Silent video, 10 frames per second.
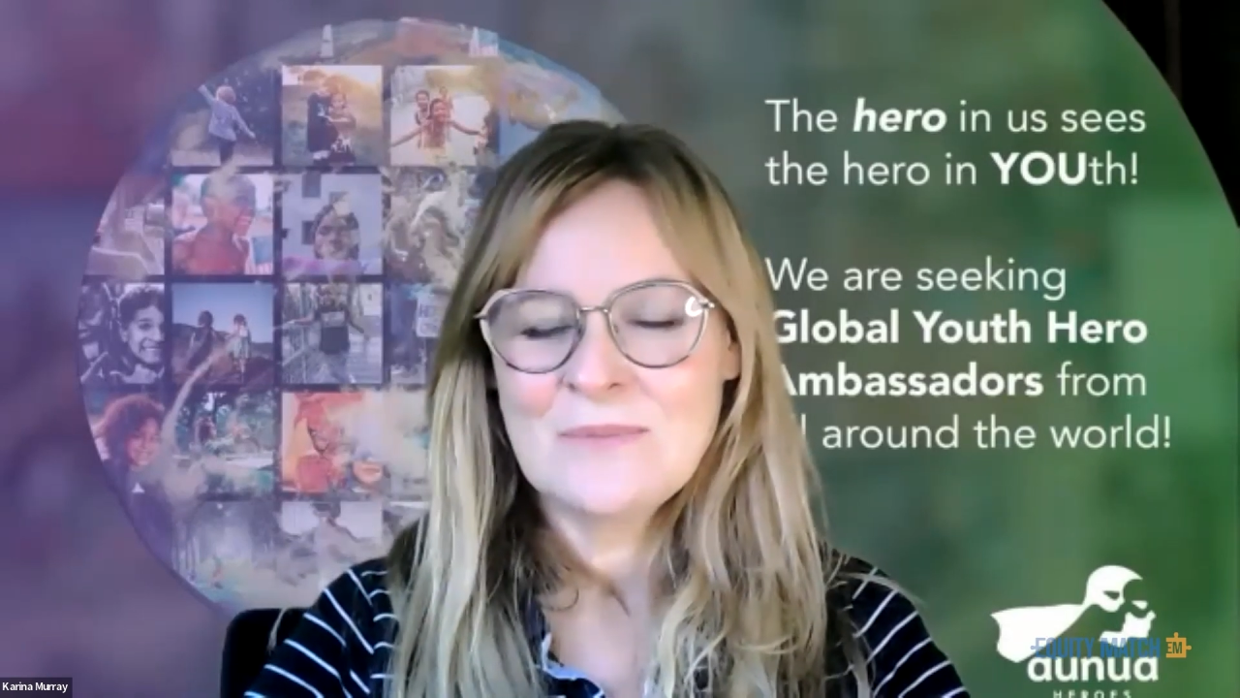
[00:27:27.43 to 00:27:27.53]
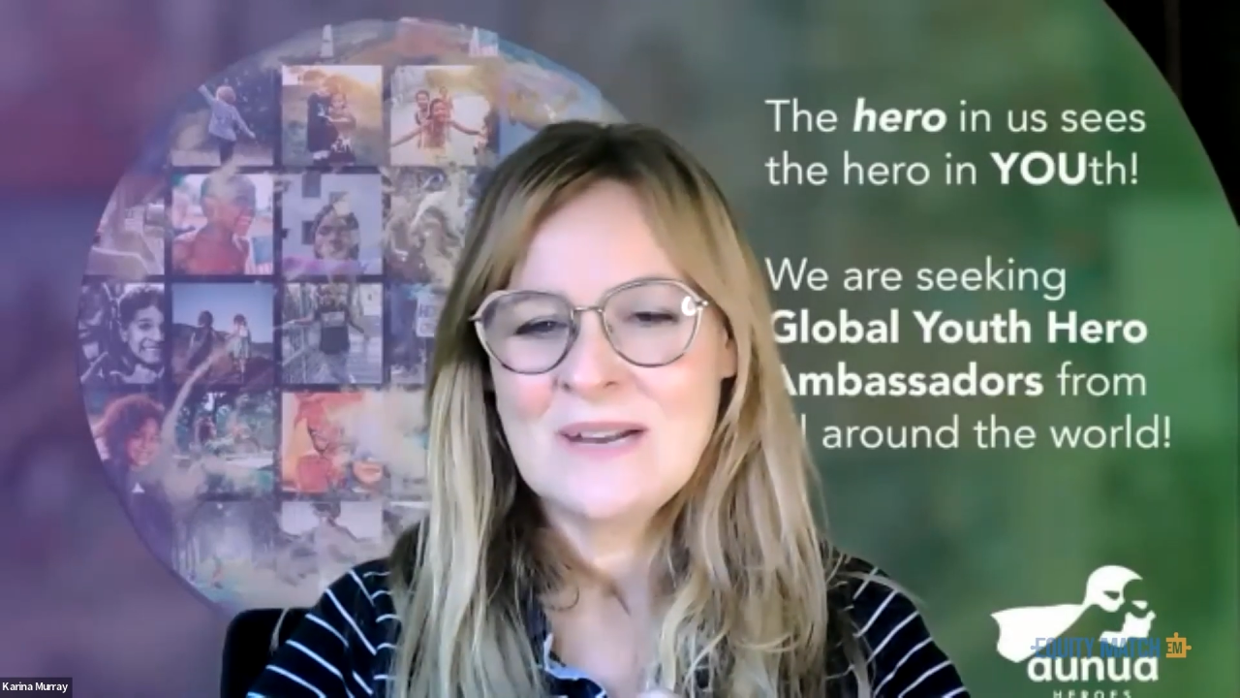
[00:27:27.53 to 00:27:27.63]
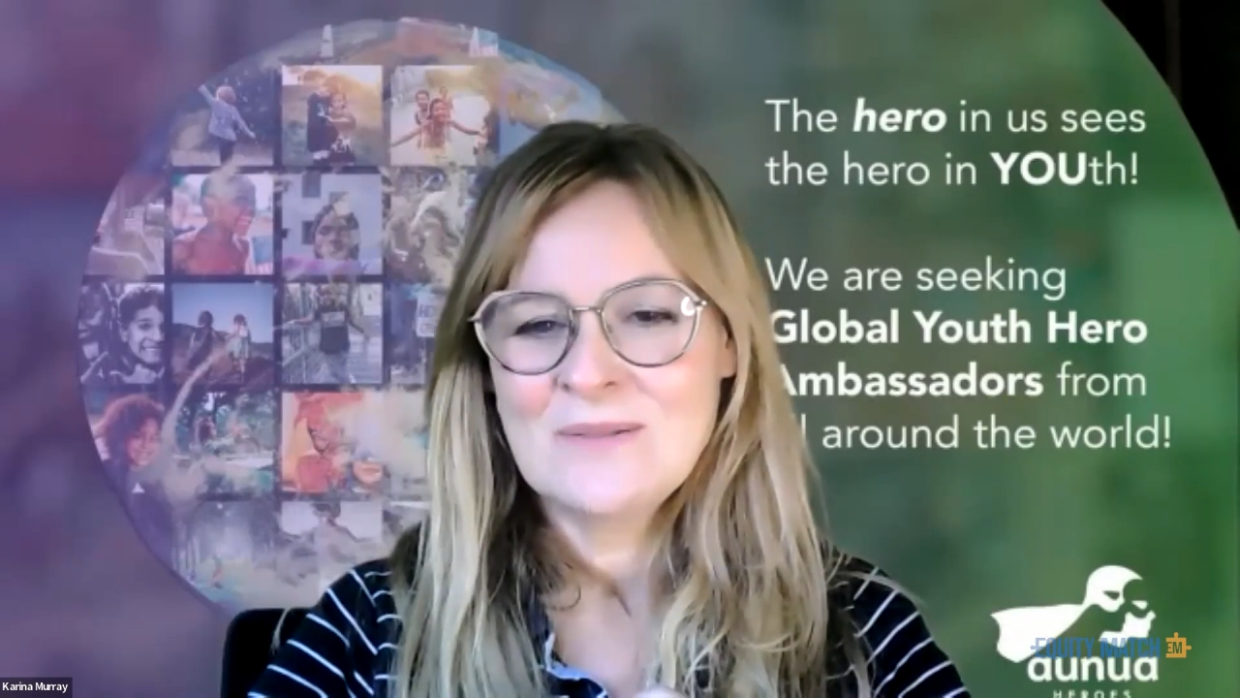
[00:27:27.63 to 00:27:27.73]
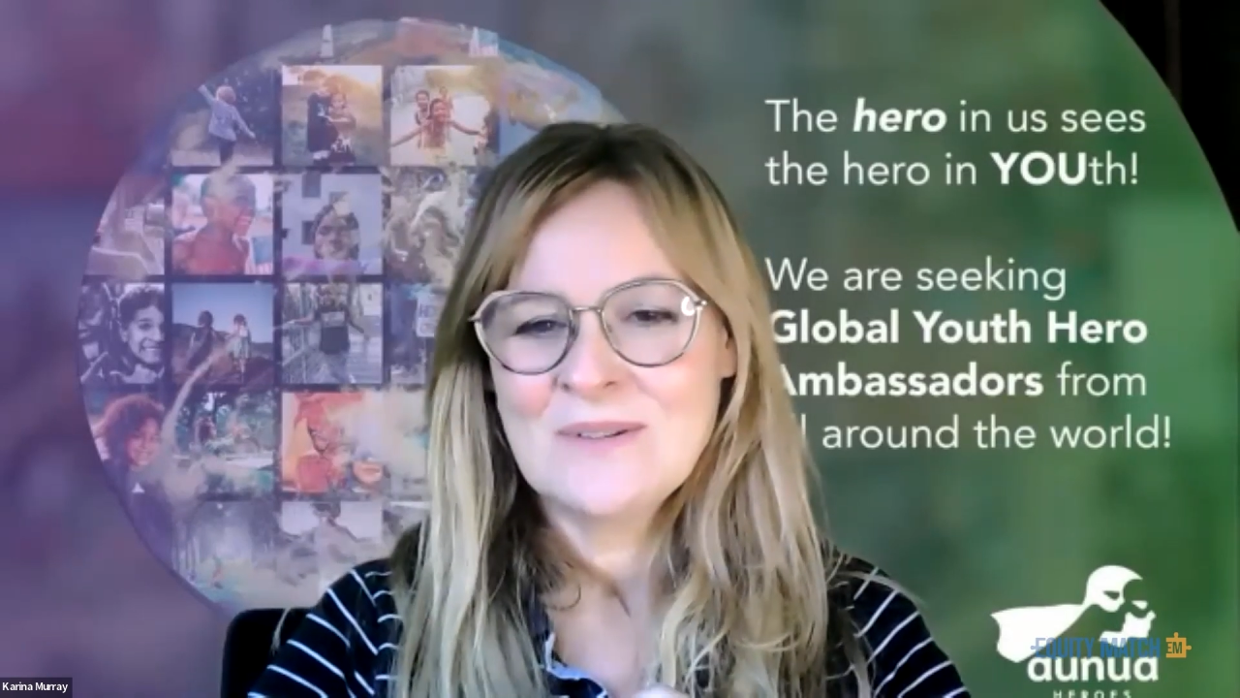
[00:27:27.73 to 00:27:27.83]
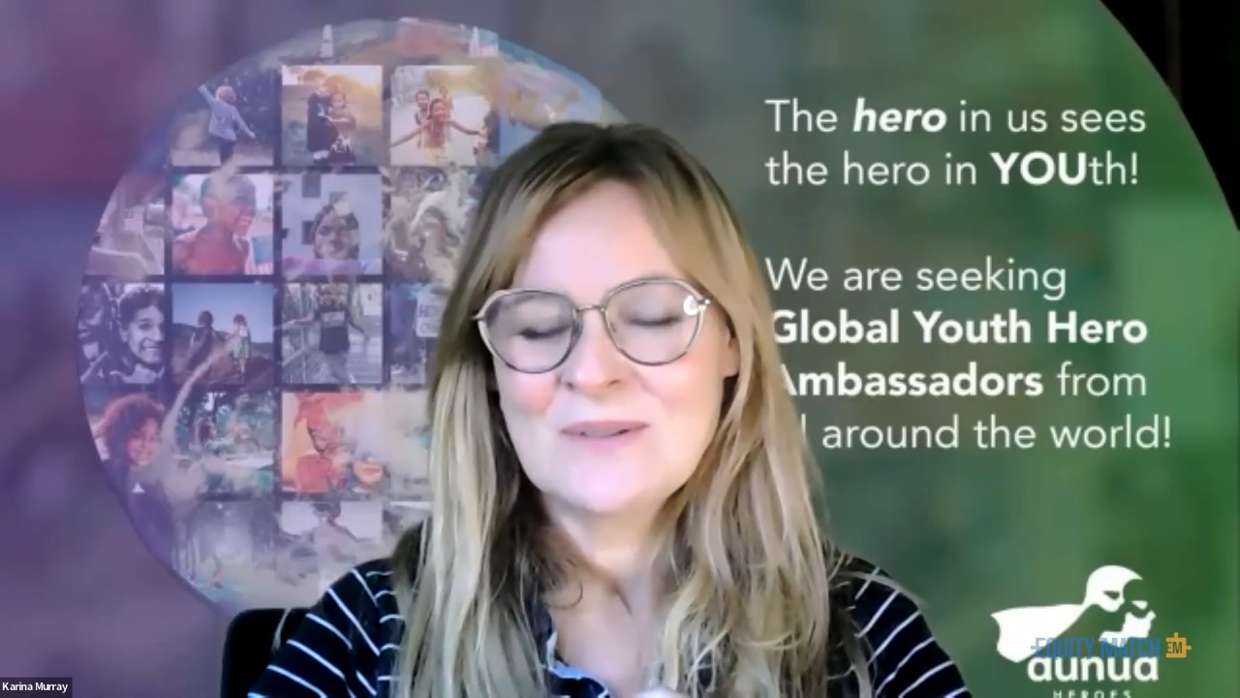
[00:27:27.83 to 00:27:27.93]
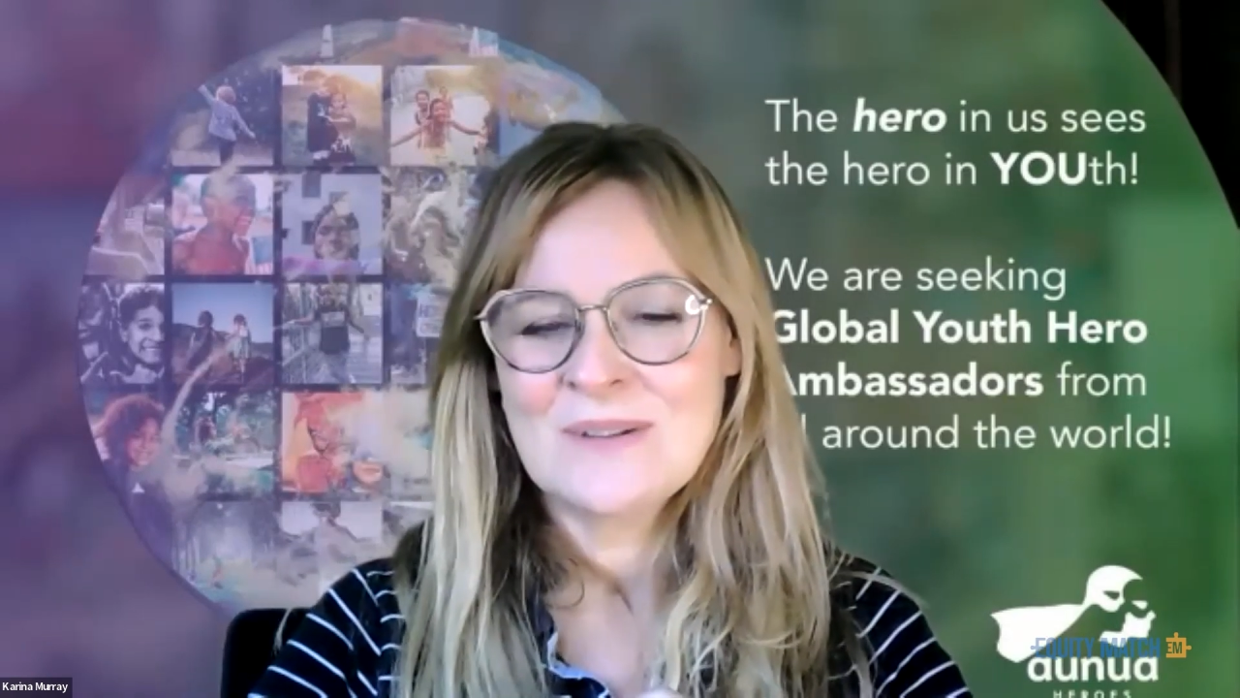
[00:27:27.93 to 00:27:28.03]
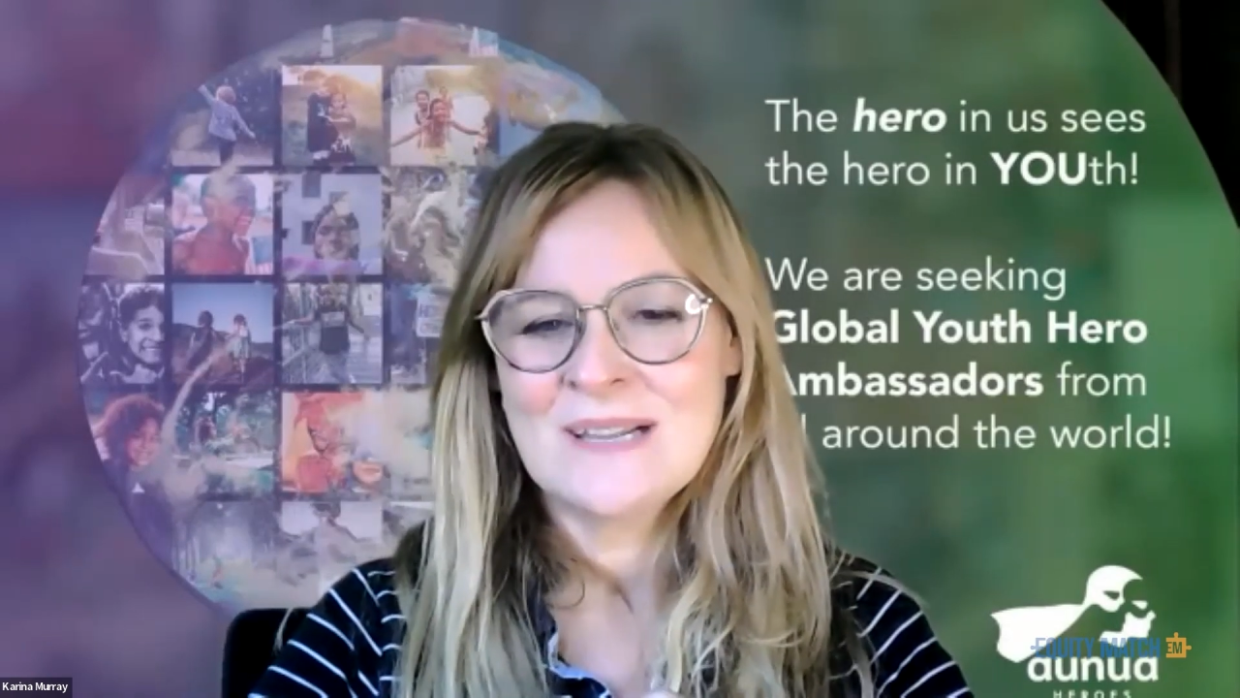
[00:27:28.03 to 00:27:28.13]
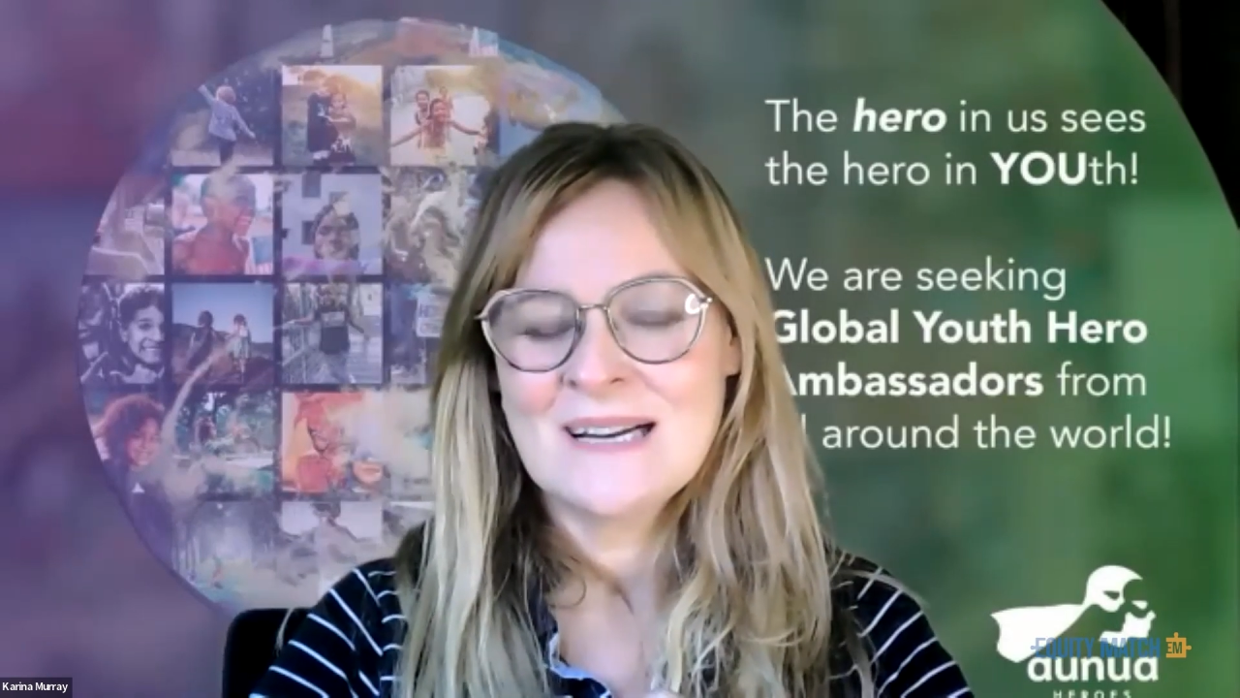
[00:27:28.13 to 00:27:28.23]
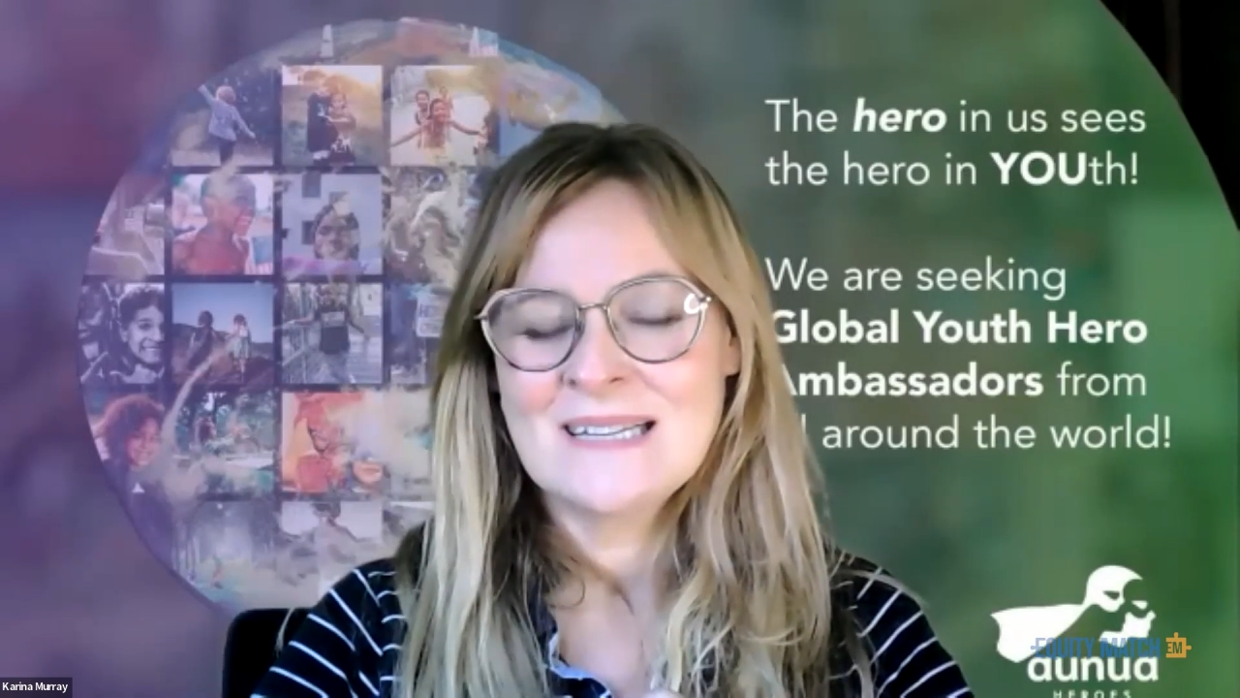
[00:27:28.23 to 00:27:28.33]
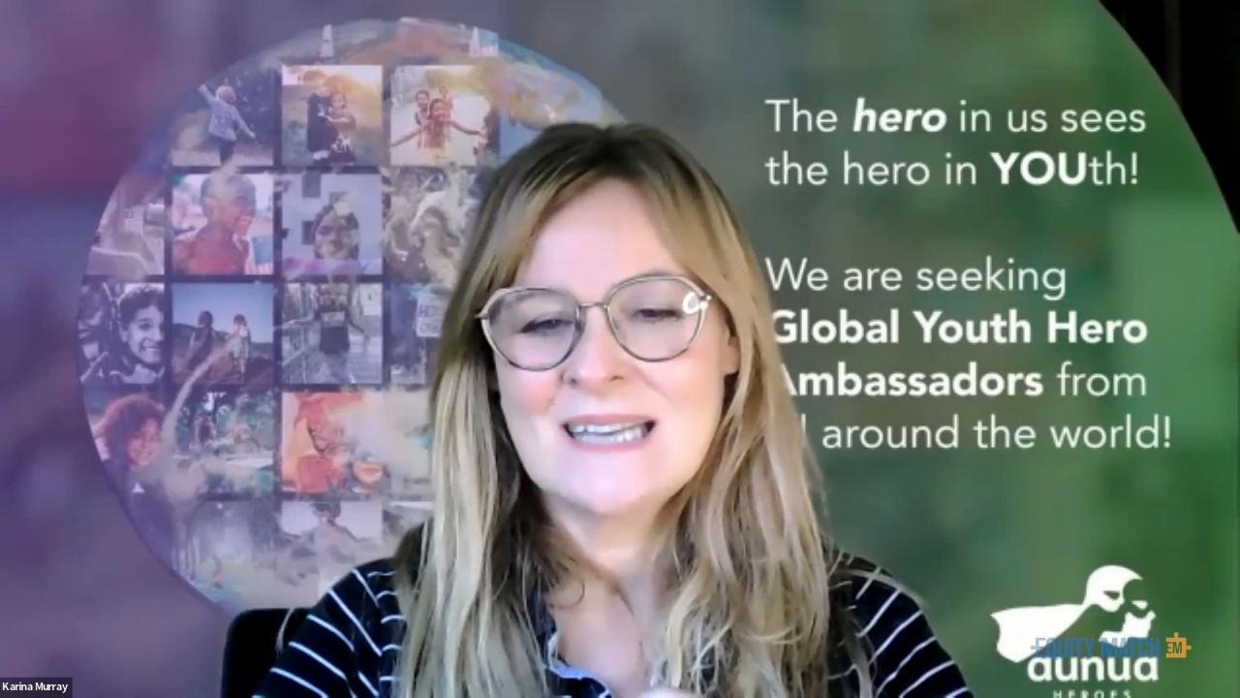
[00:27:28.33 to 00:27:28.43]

anyone that would like